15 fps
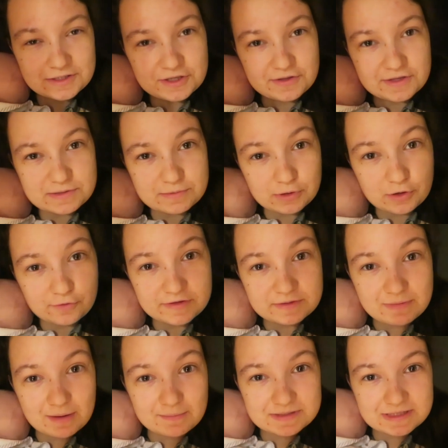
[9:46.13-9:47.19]
took this one off
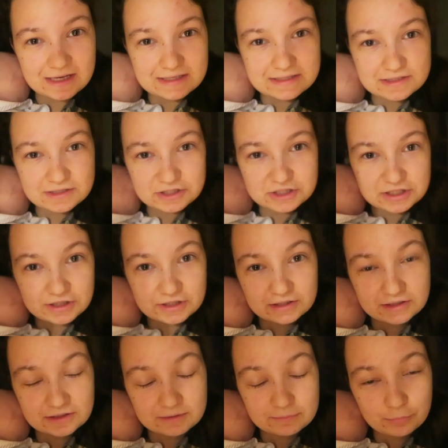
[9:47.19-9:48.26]
his mum's hand so she
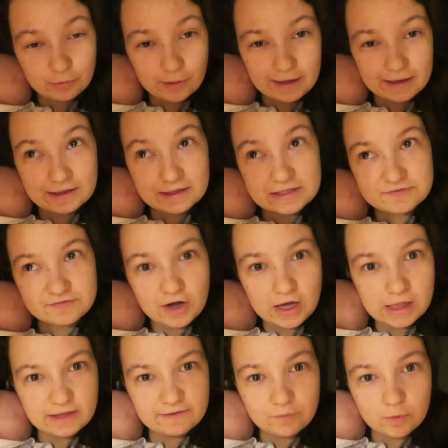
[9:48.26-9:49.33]
could pray and he's
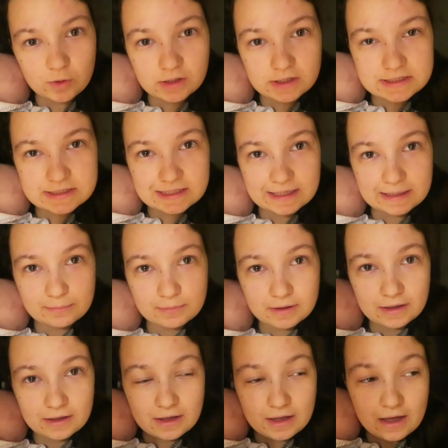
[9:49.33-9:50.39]
finally fallen asleep.
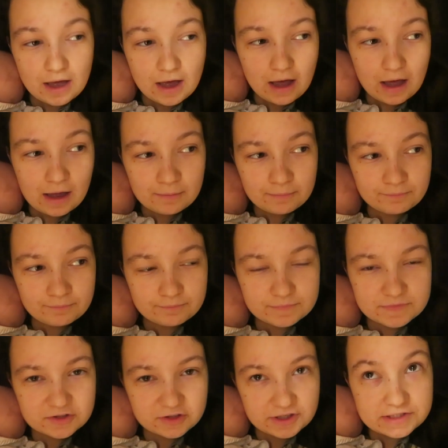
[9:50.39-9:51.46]

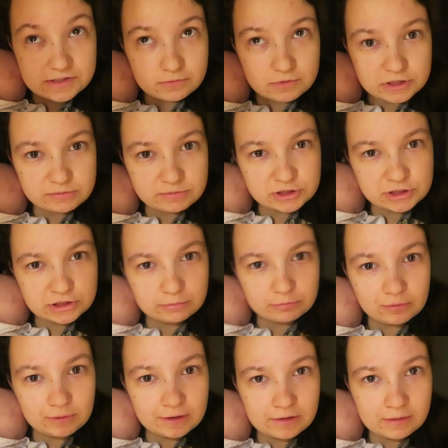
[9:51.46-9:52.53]
So it's the washing machine you can
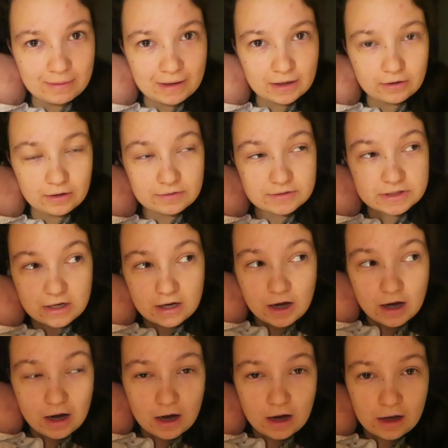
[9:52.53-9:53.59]
probably hear in the background.
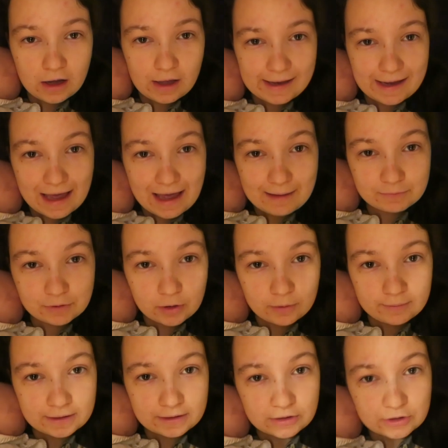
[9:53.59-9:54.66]
I am
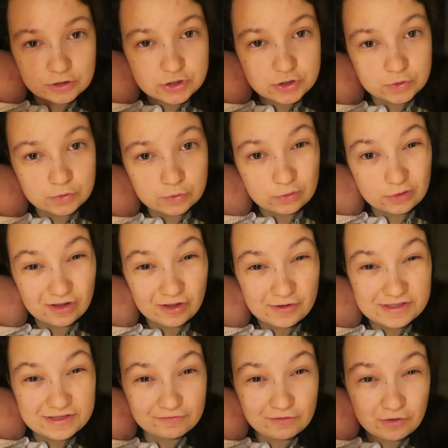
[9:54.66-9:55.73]
going to
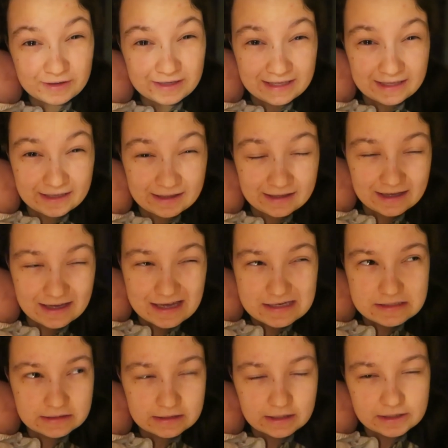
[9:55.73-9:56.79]
close the vlog here.
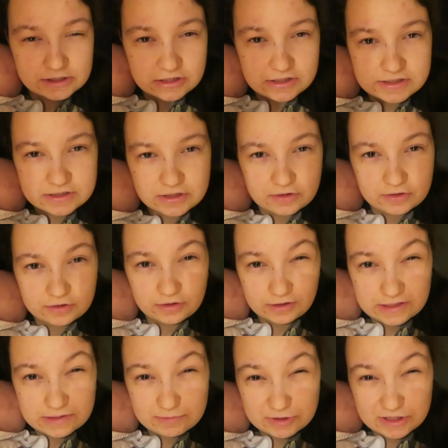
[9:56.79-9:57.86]
Didn't get a chance to cook the
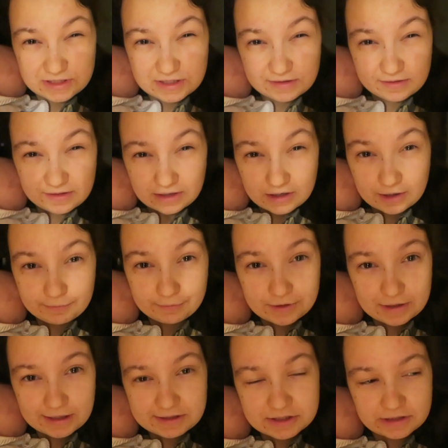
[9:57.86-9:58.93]
cookies, which I didn't think I
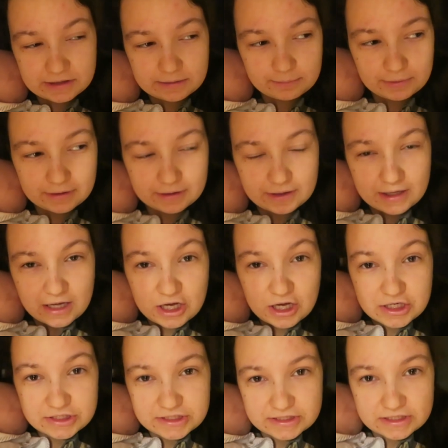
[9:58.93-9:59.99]
would actually, but
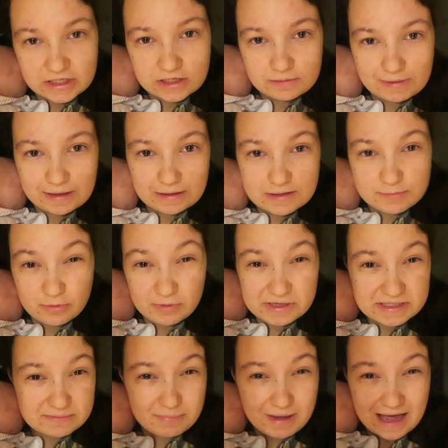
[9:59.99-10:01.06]
just gonna make
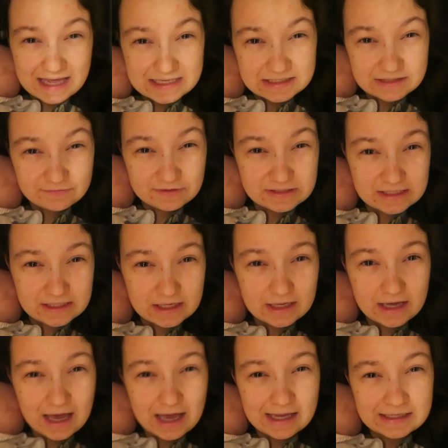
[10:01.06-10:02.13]
probably some pasta for
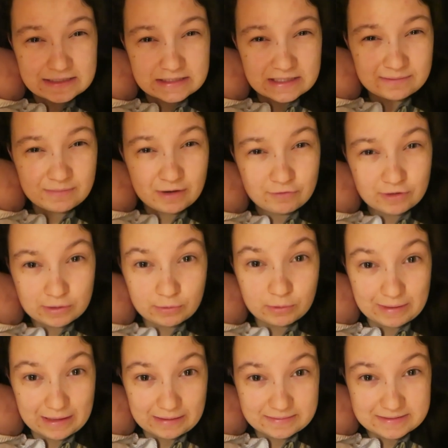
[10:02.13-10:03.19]
dinner, and I really want to be